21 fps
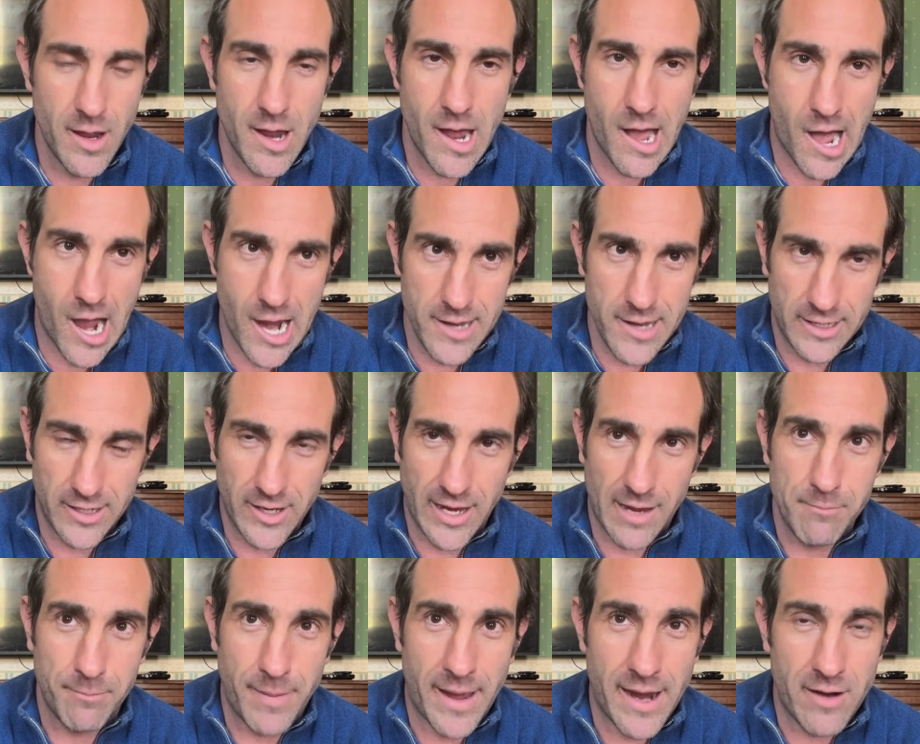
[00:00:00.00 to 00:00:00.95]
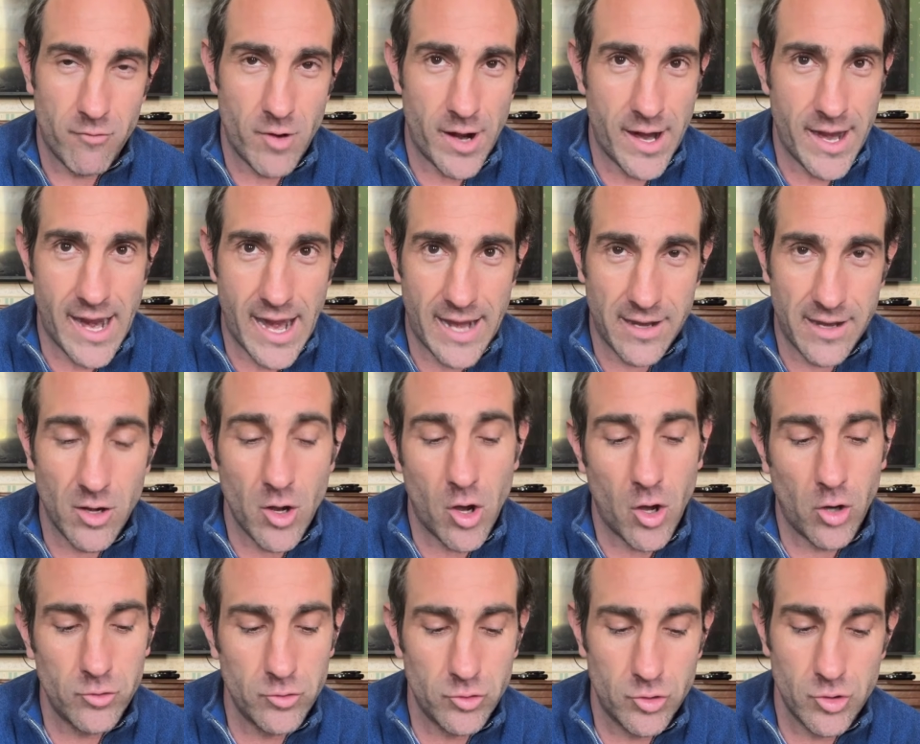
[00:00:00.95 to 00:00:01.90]
I think getting back right-handed
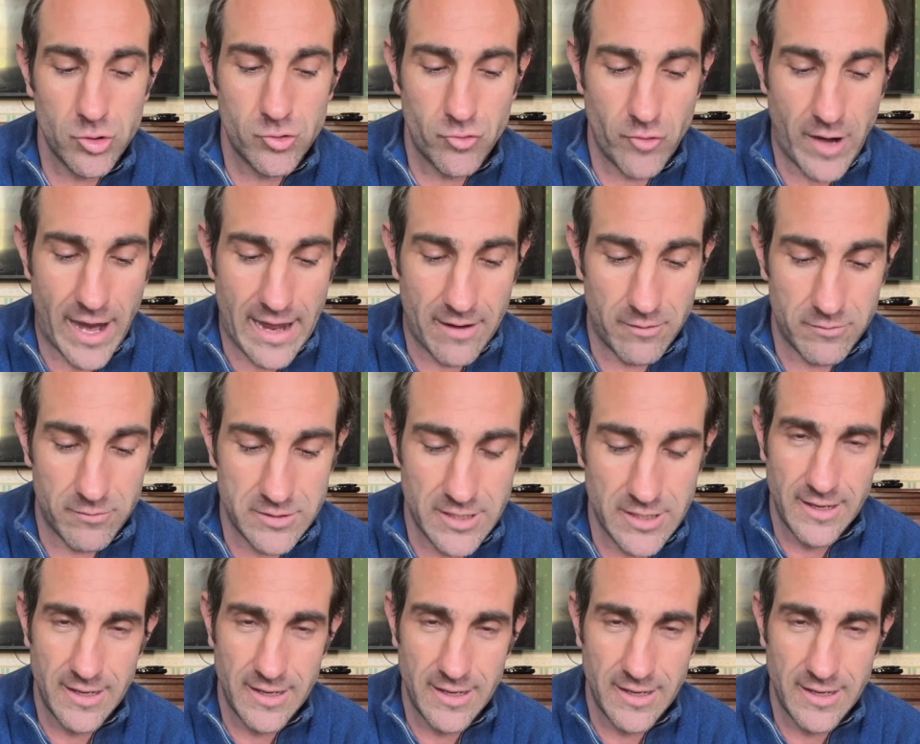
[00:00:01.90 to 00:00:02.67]
on good ground,